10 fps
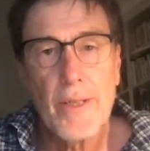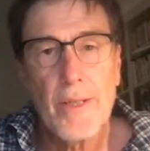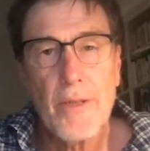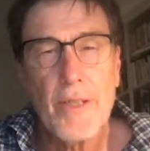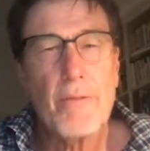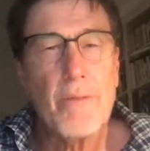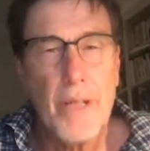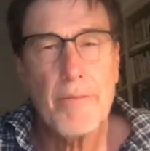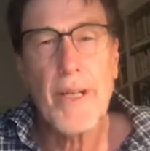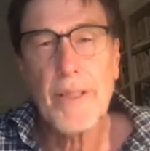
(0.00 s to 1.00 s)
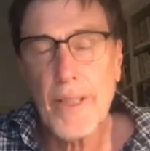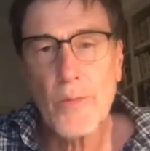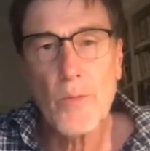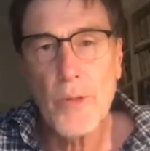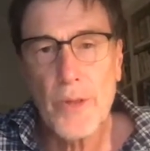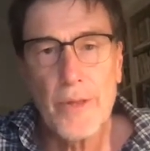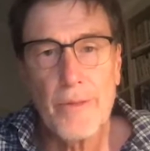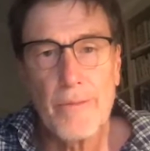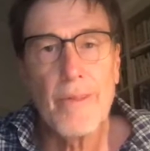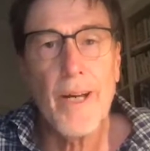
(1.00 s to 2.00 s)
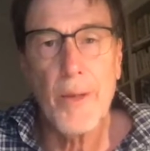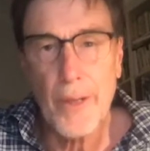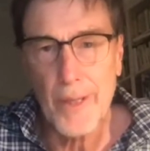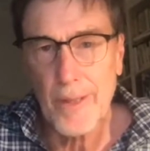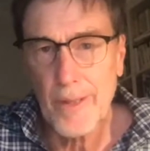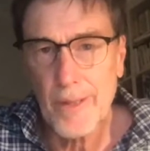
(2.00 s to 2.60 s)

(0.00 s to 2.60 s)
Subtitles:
tried to renovate that word knowing,